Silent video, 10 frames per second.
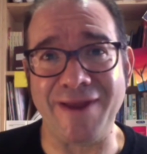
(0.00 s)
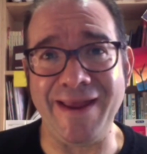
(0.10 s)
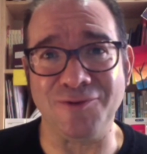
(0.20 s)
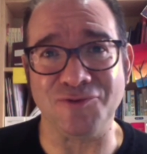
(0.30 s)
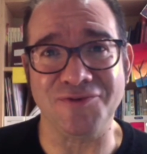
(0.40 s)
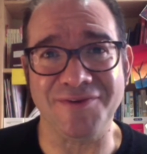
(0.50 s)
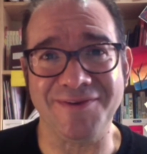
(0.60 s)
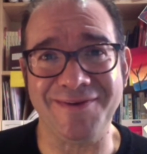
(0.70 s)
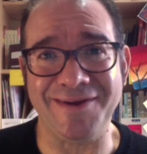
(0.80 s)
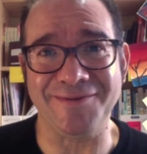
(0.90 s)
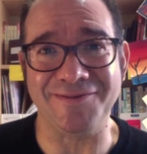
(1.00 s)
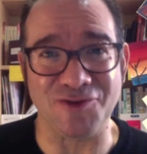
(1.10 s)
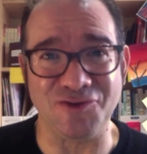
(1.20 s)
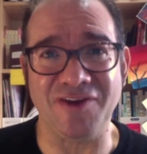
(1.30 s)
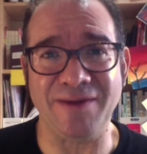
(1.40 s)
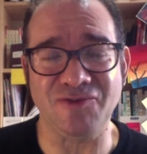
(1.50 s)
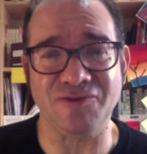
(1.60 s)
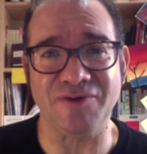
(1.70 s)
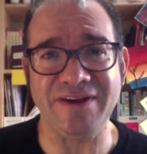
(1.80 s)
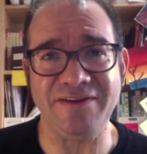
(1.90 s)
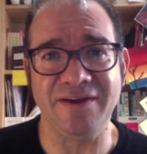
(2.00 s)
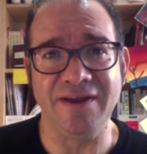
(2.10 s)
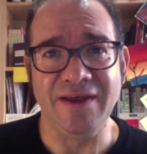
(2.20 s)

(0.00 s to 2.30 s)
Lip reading: down. It's a good time to read.